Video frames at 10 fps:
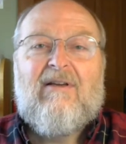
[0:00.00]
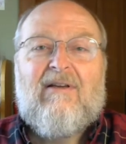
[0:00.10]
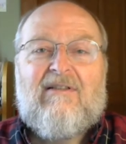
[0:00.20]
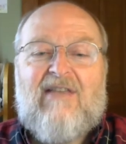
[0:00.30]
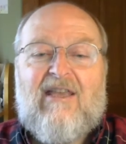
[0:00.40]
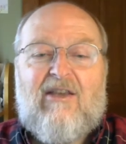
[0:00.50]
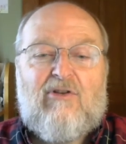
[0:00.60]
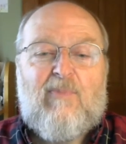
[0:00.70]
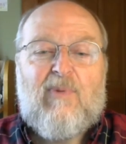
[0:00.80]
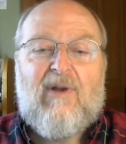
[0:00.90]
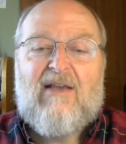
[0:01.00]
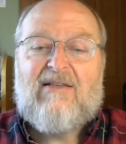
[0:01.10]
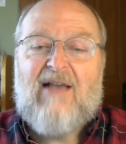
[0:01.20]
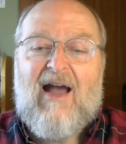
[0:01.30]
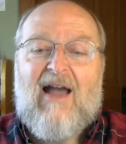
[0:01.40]
Seekers place
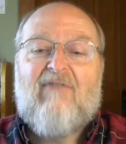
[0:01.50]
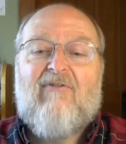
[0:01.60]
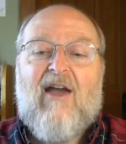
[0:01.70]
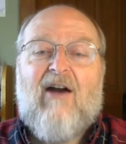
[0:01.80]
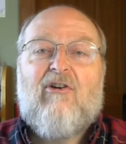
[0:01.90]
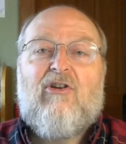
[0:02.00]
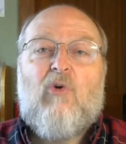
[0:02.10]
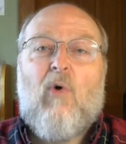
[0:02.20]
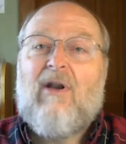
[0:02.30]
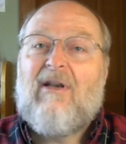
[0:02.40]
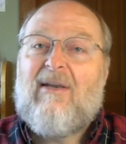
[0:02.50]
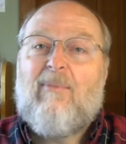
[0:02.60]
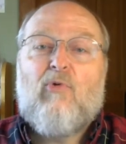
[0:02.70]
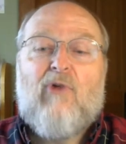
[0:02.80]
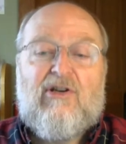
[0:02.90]
high value on
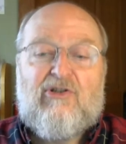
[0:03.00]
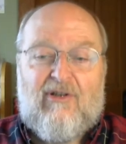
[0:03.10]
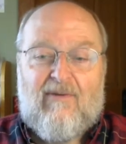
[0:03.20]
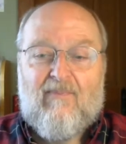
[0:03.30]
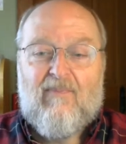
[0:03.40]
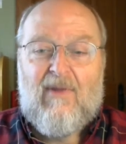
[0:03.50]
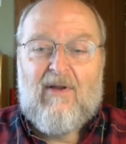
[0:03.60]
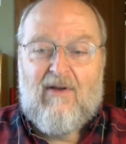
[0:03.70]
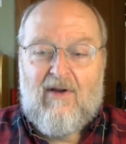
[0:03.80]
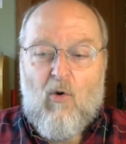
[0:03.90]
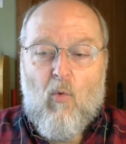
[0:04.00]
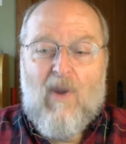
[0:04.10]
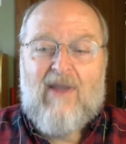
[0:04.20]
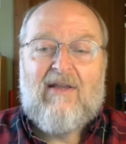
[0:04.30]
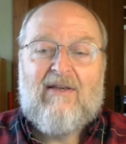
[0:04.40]
liberation,
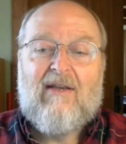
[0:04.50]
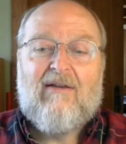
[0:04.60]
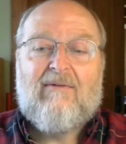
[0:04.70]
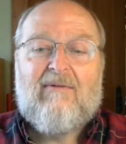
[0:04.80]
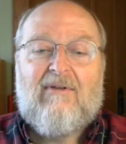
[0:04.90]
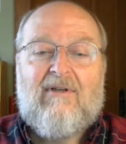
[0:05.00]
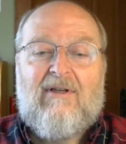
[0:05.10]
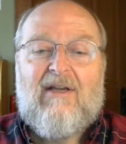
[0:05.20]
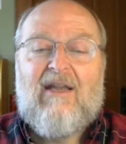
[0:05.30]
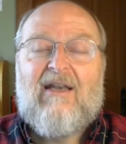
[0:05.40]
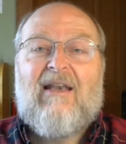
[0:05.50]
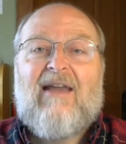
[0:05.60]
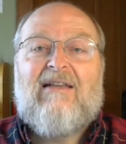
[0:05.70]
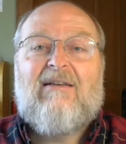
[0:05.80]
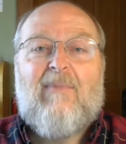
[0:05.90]
awakening,
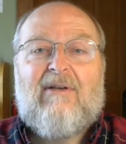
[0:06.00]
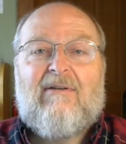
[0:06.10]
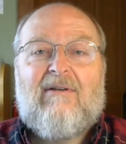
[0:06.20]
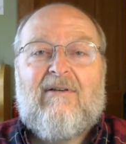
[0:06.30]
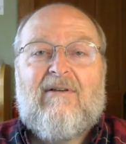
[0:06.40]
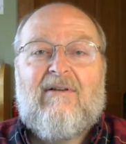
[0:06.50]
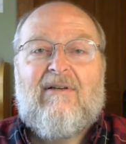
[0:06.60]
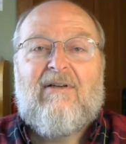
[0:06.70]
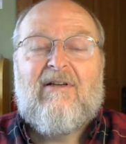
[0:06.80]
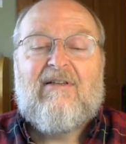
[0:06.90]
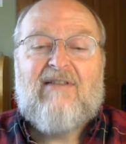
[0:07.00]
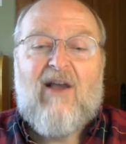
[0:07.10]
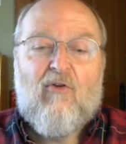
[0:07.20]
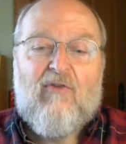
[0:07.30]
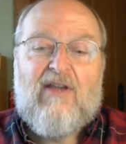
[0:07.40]
enlightenment,
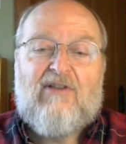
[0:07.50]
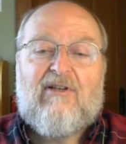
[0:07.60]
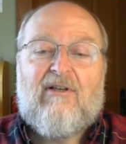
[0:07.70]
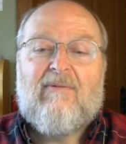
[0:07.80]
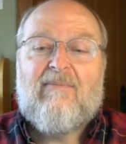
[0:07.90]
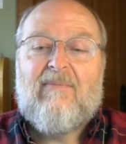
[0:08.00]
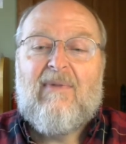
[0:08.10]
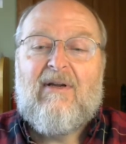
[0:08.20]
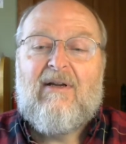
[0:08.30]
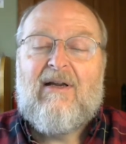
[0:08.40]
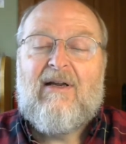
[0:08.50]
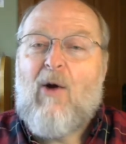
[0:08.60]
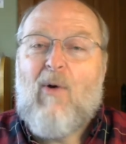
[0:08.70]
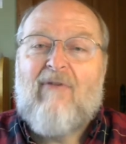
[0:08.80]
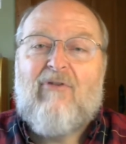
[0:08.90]
salvation,
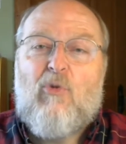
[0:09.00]
however you